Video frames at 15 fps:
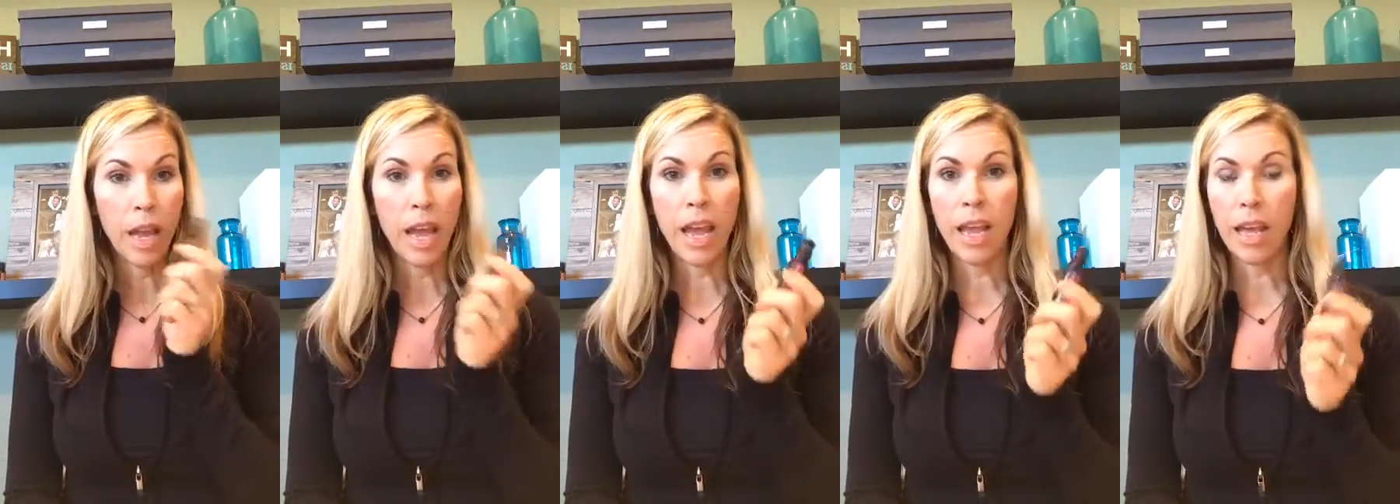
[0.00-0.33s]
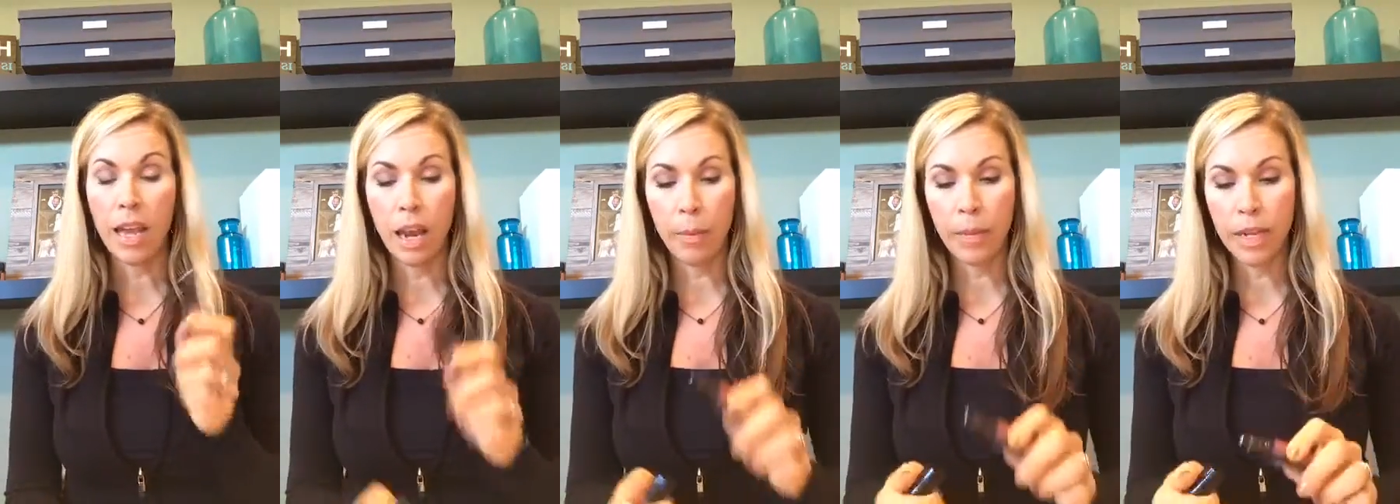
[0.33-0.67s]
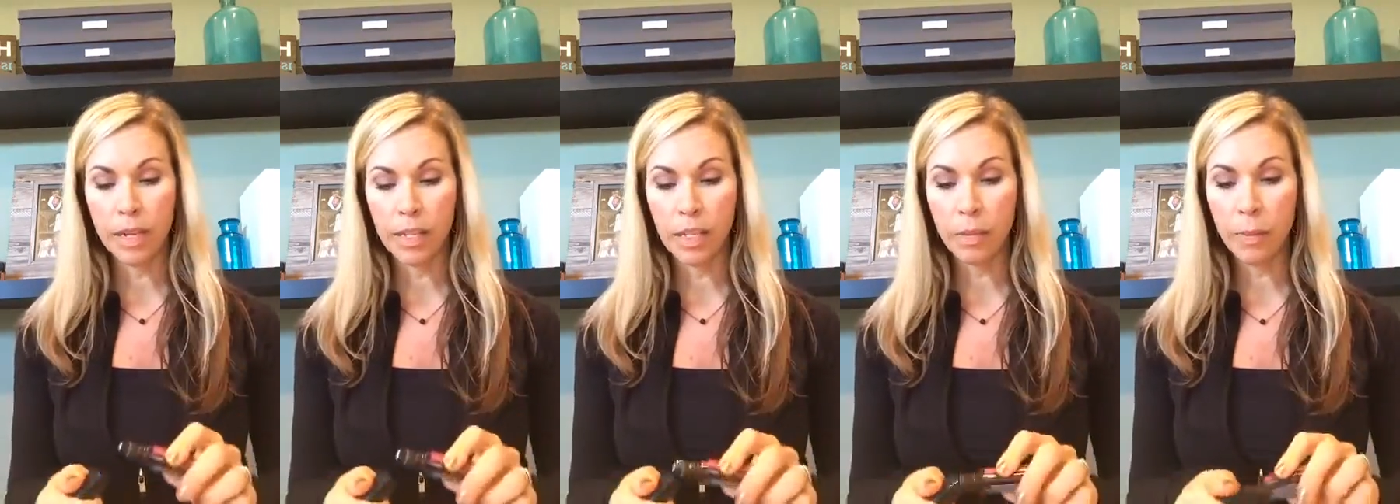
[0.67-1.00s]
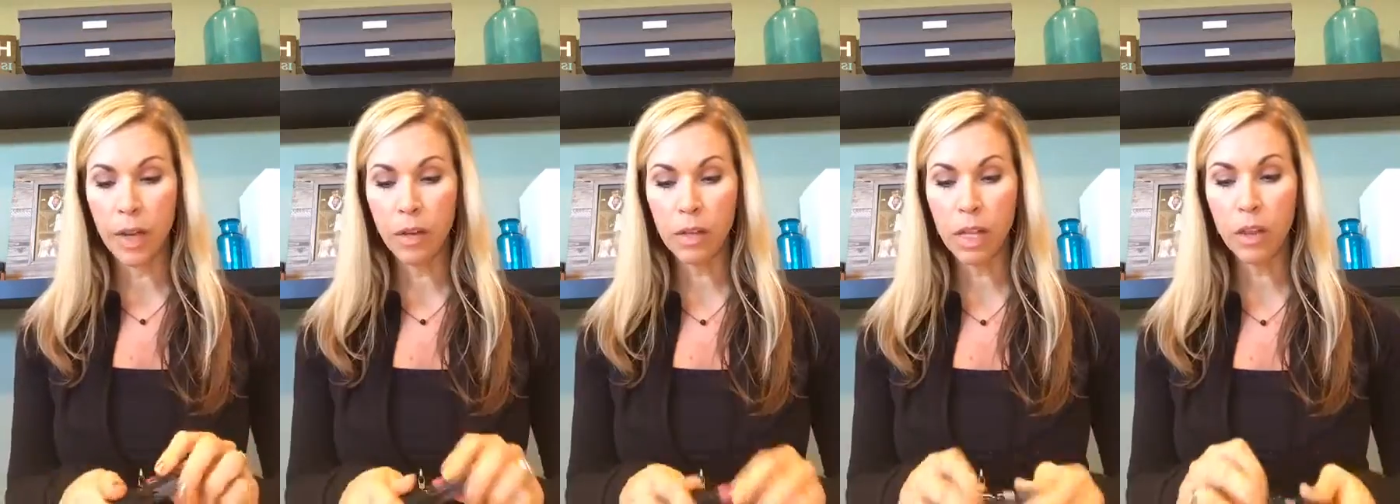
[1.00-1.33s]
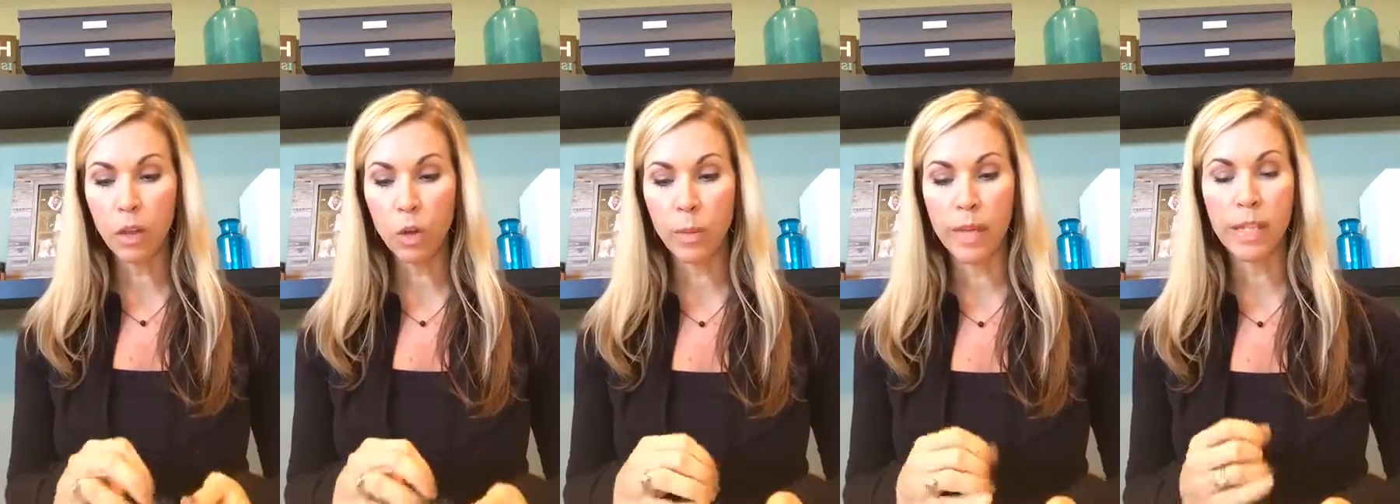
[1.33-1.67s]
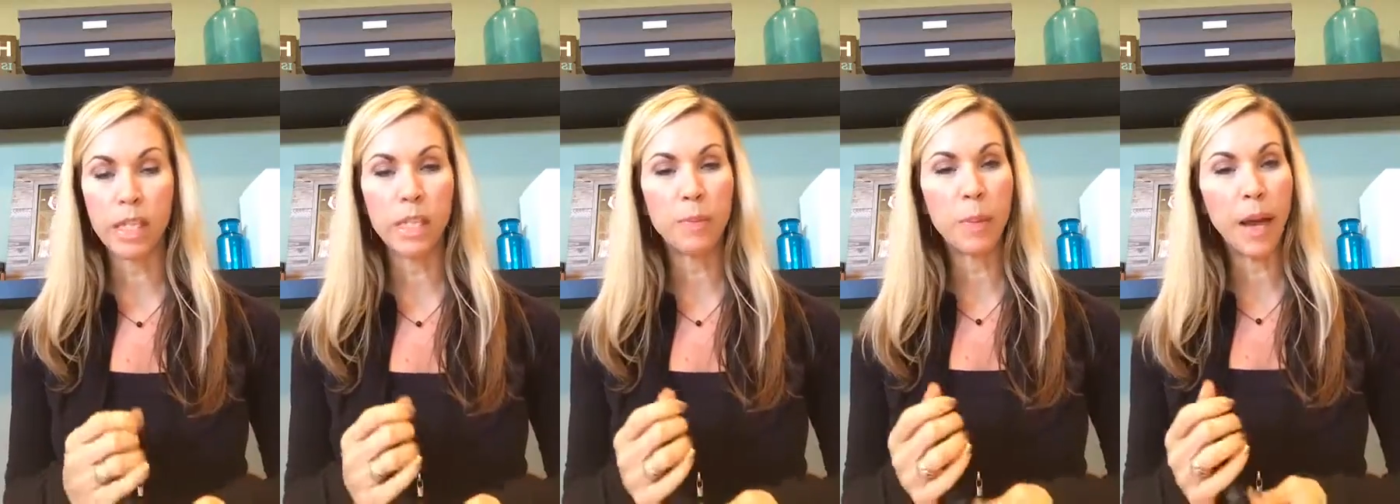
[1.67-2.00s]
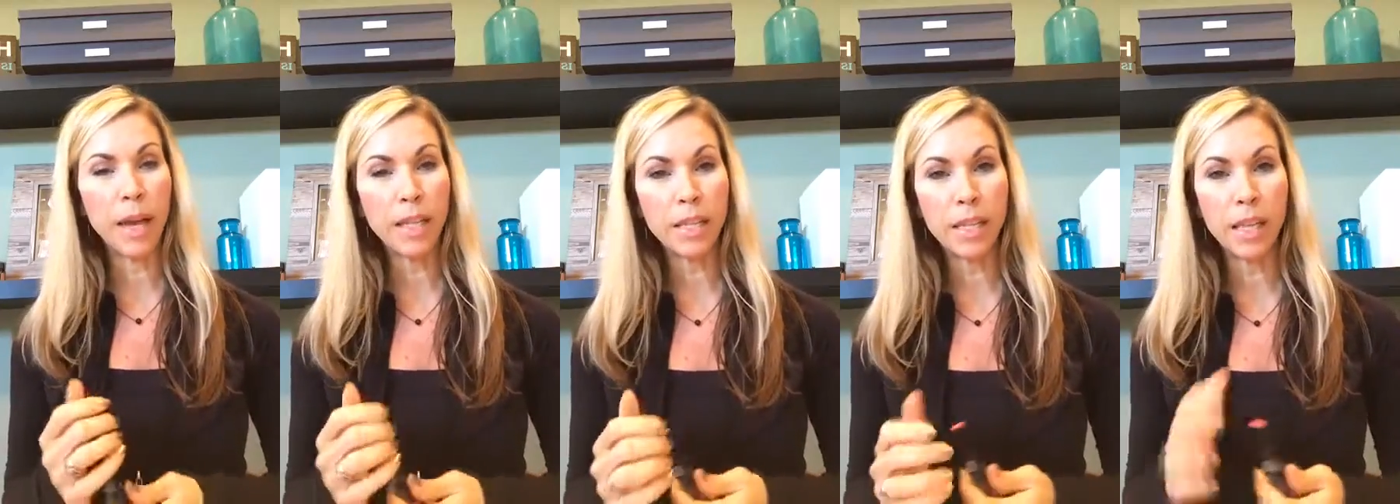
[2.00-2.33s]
And I mean, it smells a little bit spicy.